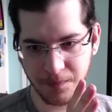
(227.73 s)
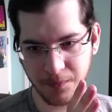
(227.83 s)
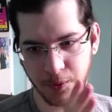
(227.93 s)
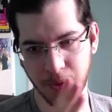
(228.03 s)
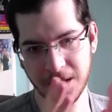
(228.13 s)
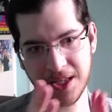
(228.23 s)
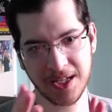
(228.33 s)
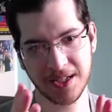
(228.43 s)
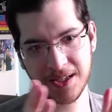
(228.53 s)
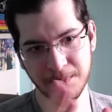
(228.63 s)

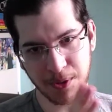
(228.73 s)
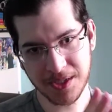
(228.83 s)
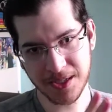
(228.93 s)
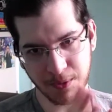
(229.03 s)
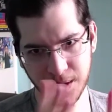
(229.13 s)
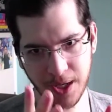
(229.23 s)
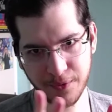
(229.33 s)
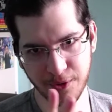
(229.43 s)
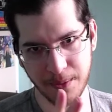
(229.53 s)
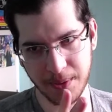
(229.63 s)
within, puts the
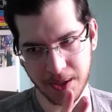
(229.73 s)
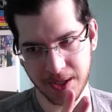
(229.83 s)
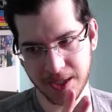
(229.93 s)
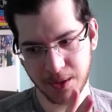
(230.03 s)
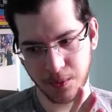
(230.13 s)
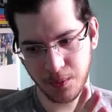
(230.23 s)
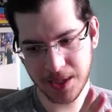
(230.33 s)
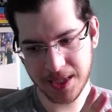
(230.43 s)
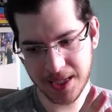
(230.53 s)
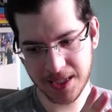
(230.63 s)
recovery period
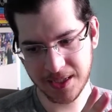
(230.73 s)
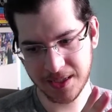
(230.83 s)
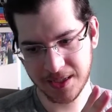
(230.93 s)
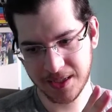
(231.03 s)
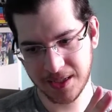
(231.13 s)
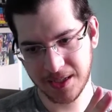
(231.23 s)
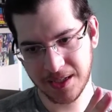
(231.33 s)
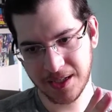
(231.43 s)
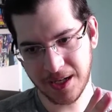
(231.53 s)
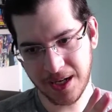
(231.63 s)
within
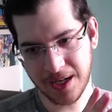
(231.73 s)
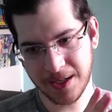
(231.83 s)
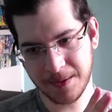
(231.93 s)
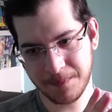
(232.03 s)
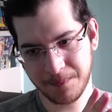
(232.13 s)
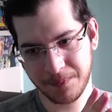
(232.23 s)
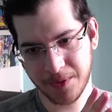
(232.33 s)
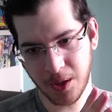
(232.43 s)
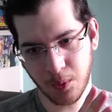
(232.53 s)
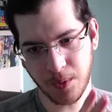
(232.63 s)

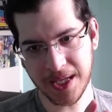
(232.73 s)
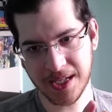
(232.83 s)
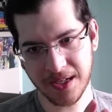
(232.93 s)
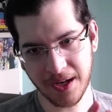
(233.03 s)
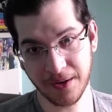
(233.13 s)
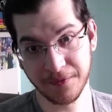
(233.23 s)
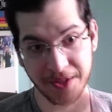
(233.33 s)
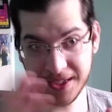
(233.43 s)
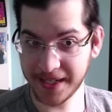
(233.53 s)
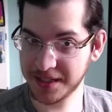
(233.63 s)
a week of
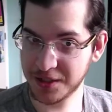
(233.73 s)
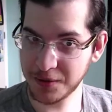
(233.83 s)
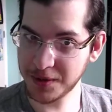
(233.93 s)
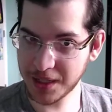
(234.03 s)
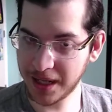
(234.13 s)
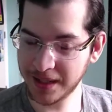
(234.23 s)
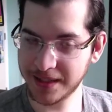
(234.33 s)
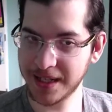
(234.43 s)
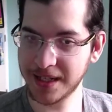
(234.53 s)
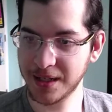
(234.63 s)
the next Jewish
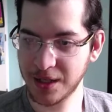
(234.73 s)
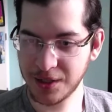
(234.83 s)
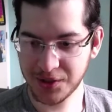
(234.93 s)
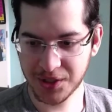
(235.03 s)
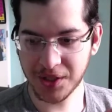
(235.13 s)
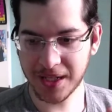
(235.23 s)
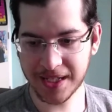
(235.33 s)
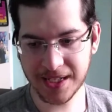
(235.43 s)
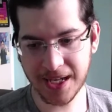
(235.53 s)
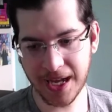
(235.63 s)
holiday. So,
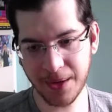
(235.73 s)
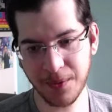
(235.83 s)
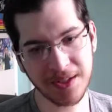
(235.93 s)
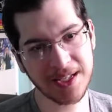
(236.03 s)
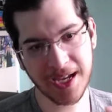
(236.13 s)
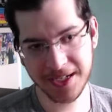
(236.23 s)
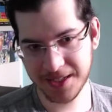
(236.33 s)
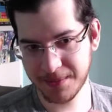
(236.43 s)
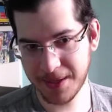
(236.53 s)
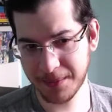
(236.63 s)
like, I want to
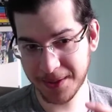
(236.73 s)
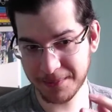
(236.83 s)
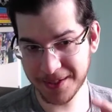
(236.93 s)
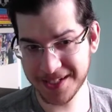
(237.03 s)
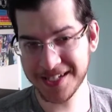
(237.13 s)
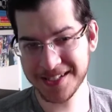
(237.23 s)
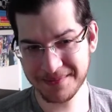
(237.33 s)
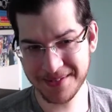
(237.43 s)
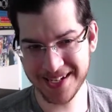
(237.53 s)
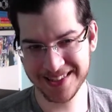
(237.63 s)
actually be able to
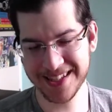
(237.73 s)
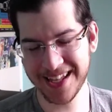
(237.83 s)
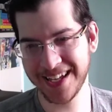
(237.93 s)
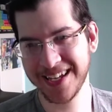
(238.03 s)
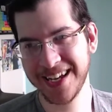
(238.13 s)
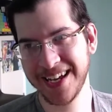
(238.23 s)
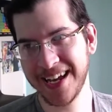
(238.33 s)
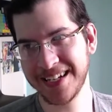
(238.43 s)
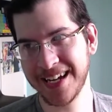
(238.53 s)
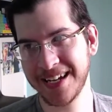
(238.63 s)
participate in that
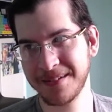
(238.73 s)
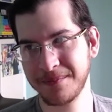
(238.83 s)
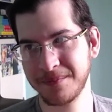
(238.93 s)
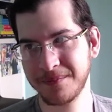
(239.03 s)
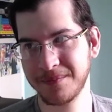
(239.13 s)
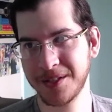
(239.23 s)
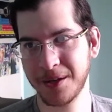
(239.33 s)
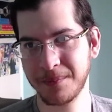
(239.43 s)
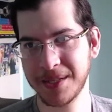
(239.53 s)
and not, you know, be